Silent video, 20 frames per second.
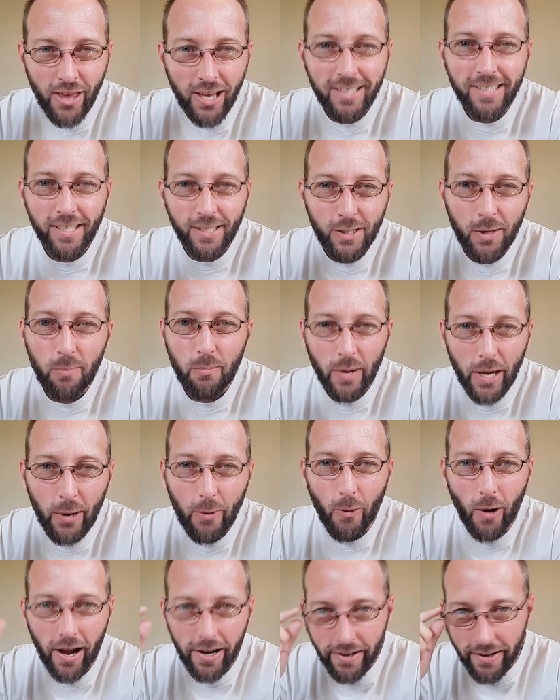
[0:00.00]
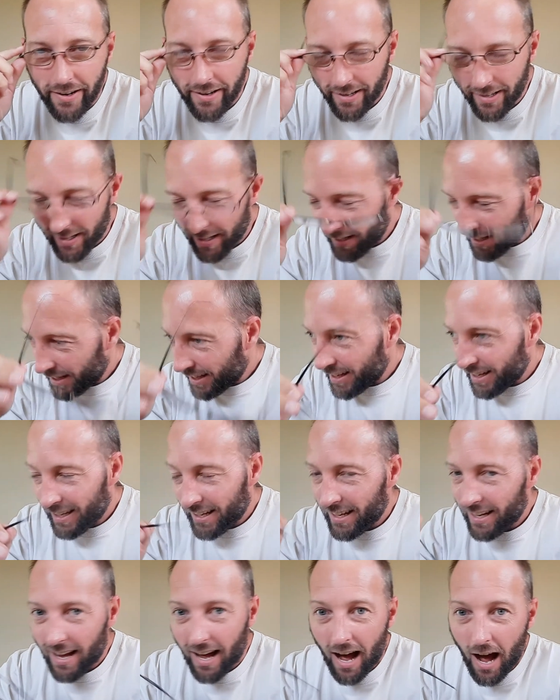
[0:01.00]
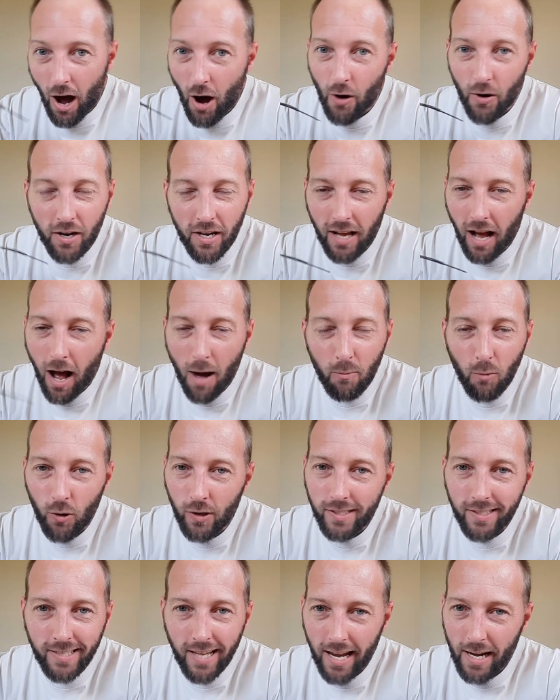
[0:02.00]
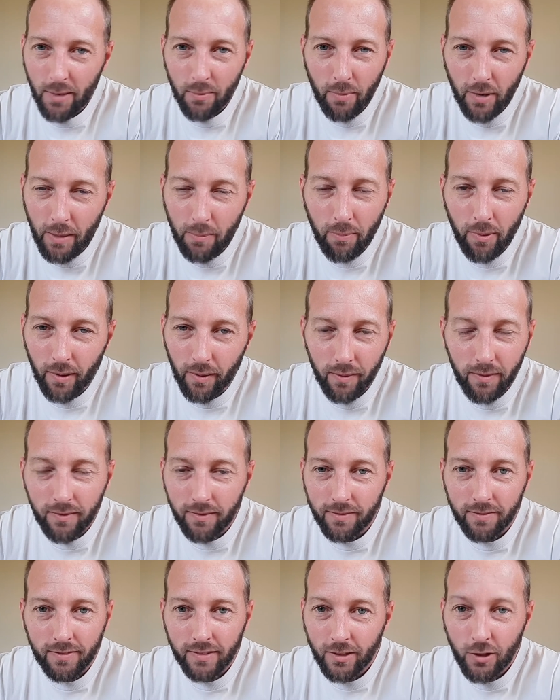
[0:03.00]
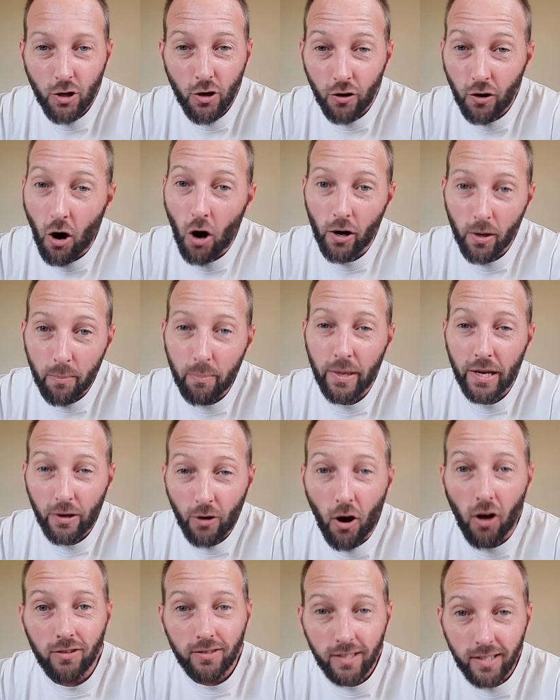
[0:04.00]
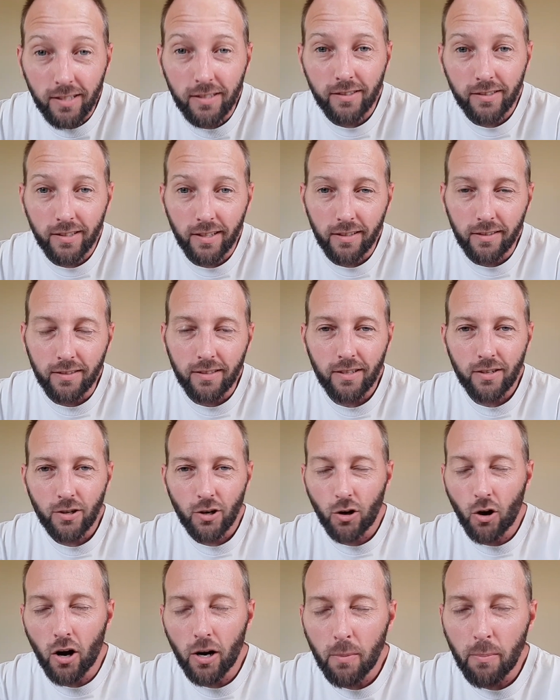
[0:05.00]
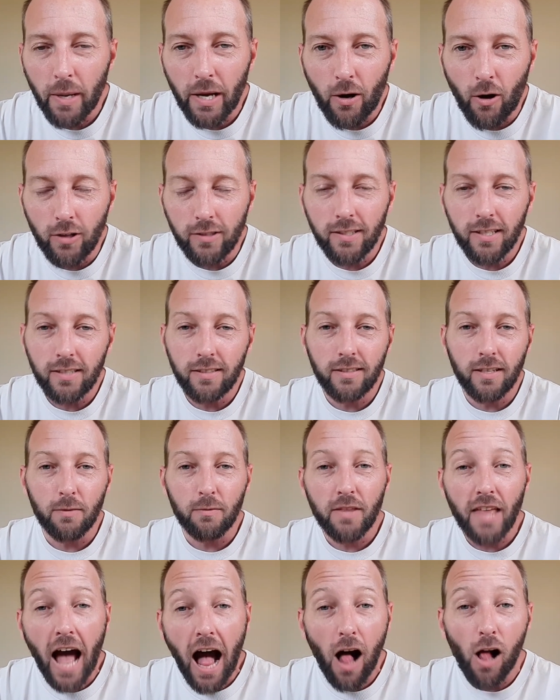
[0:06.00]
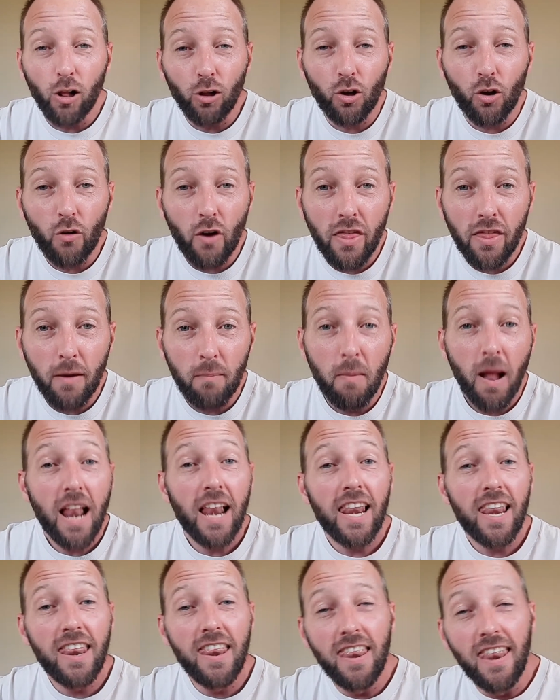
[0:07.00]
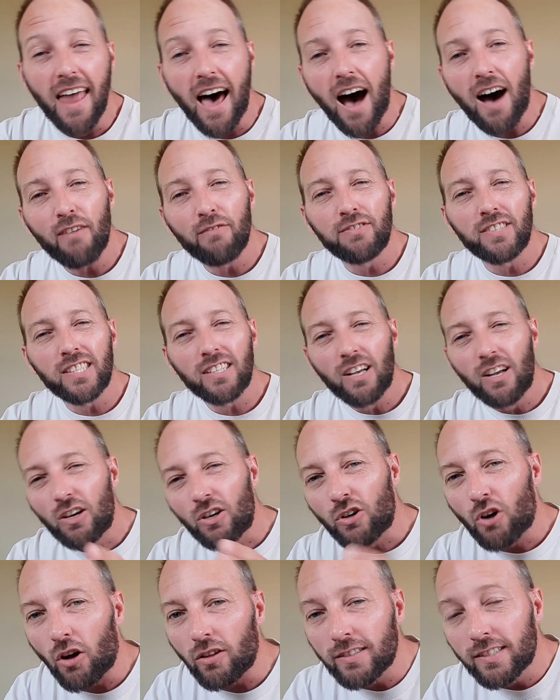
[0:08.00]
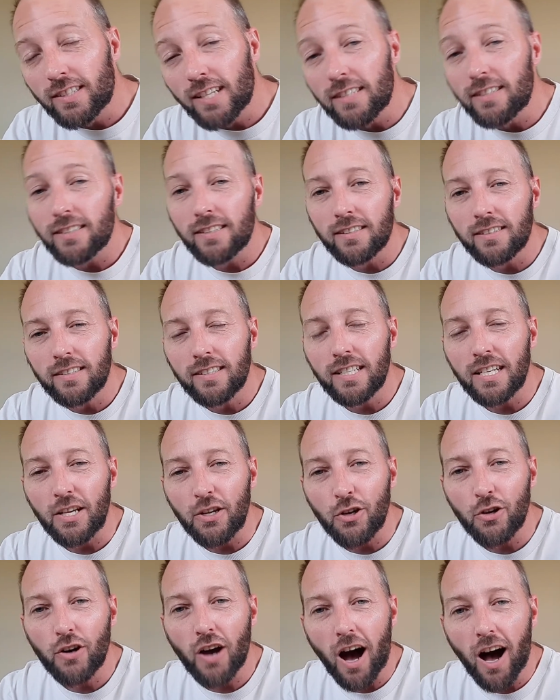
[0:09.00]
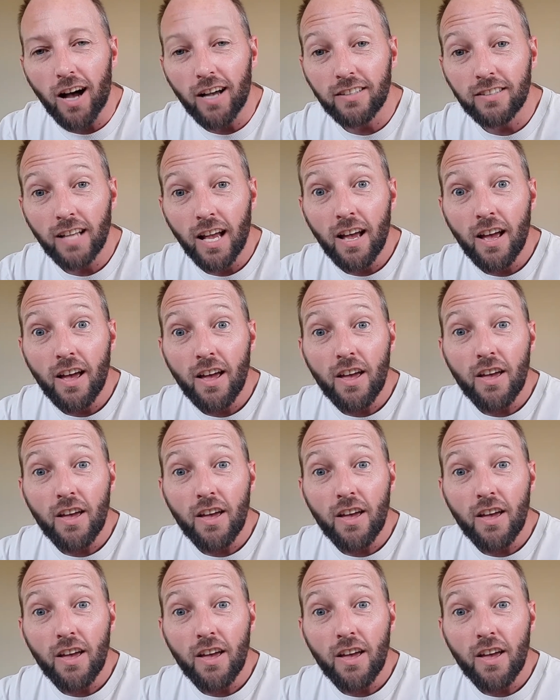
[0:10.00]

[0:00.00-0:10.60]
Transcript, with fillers: This is a big one. I, I'm always telling people, you gotta be consistent. You gotta be consistent. The algorithm loves consistency, you guys.